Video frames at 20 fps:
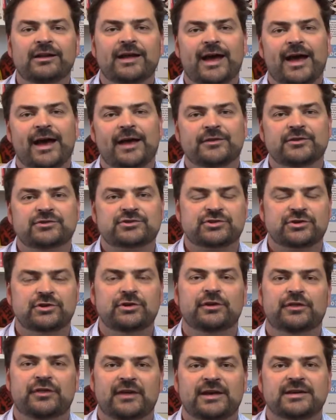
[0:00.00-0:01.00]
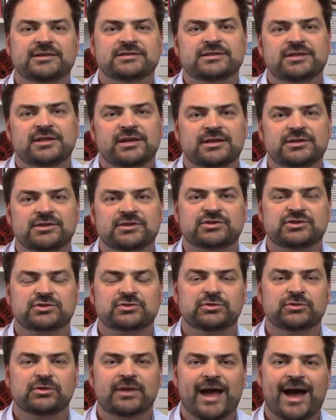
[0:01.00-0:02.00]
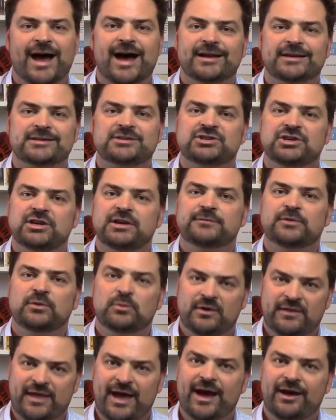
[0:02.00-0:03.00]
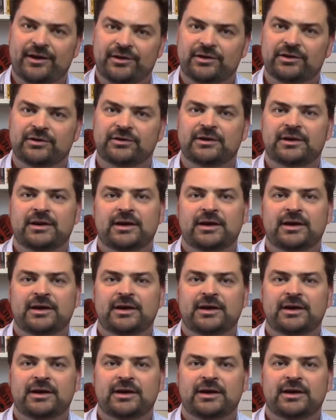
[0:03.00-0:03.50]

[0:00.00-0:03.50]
and the truth is that the school can't achieve it without you.